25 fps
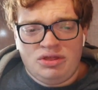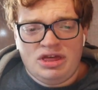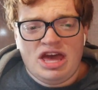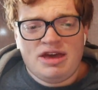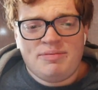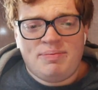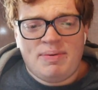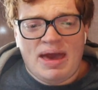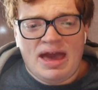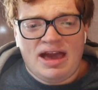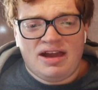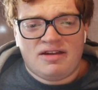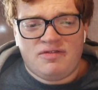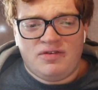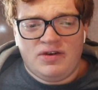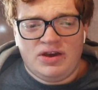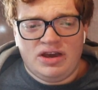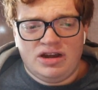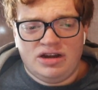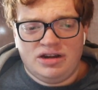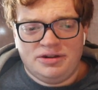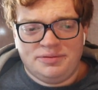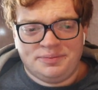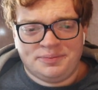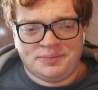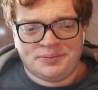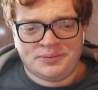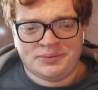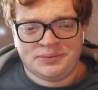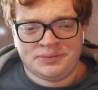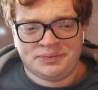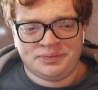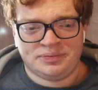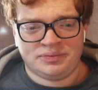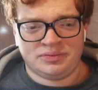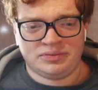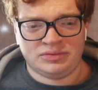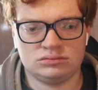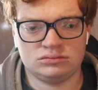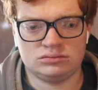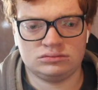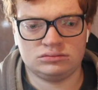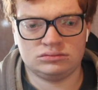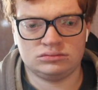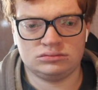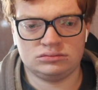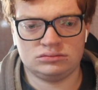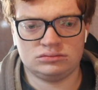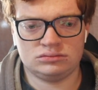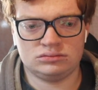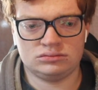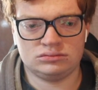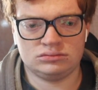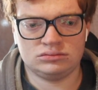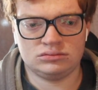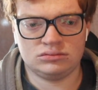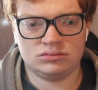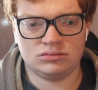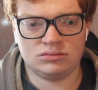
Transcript: that backfired. Making a